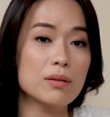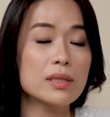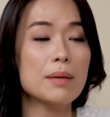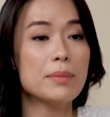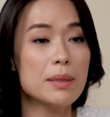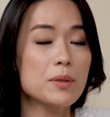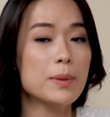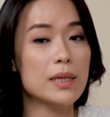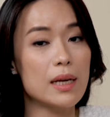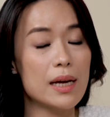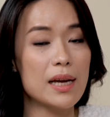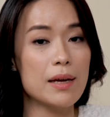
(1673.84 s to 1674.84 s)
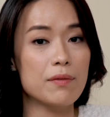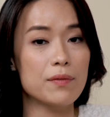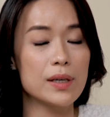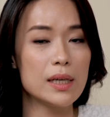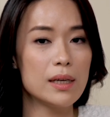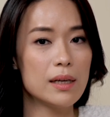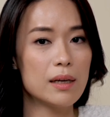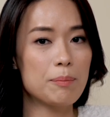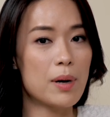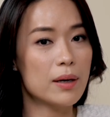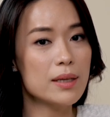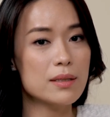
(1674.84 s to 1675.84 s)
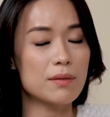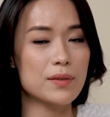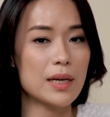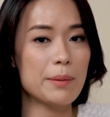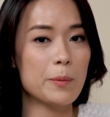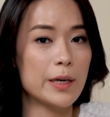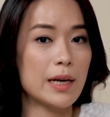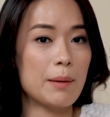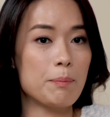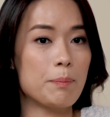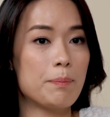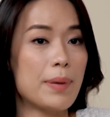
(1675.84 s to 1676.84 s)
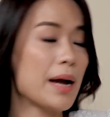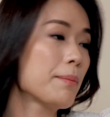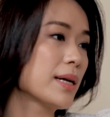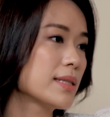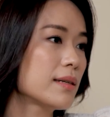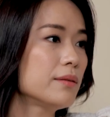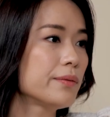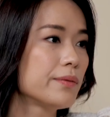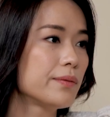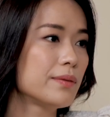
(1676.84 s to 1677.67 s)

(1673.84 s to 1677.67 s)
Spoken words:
You know, sometimes when I have pockets of time when I'm by myself,